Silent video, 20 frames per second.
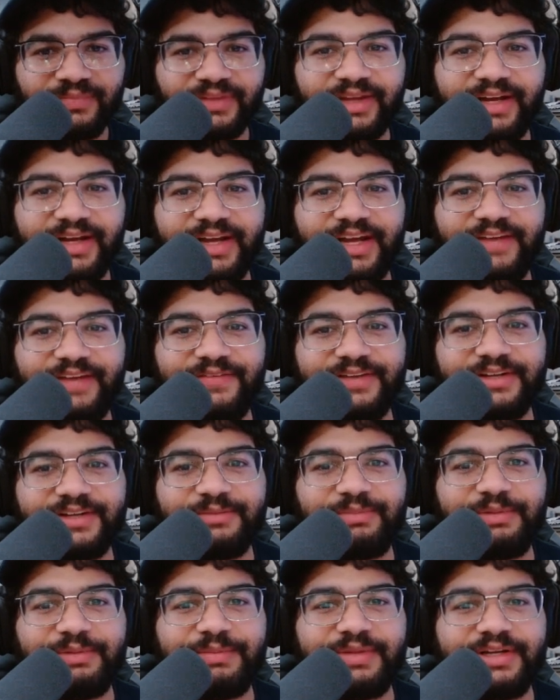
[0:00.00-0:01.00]
I haven't
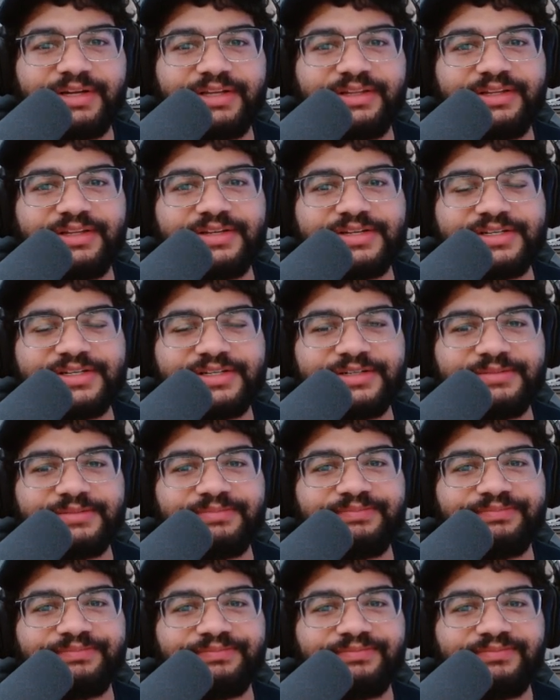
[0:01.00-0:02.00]
implemented
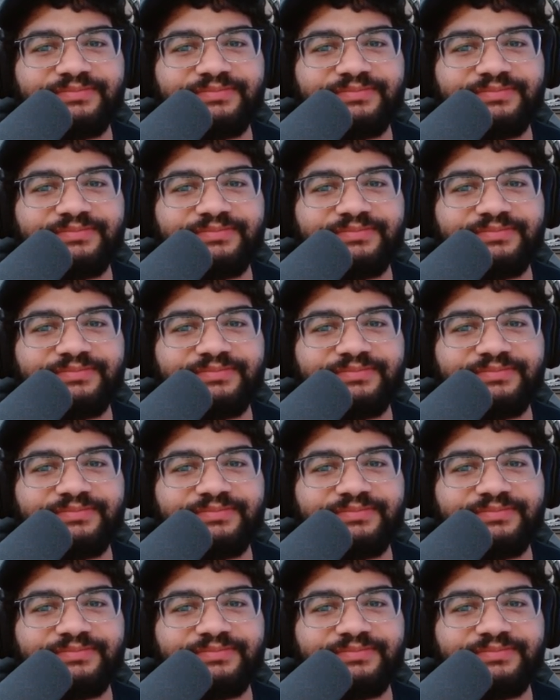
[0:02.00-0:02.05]
the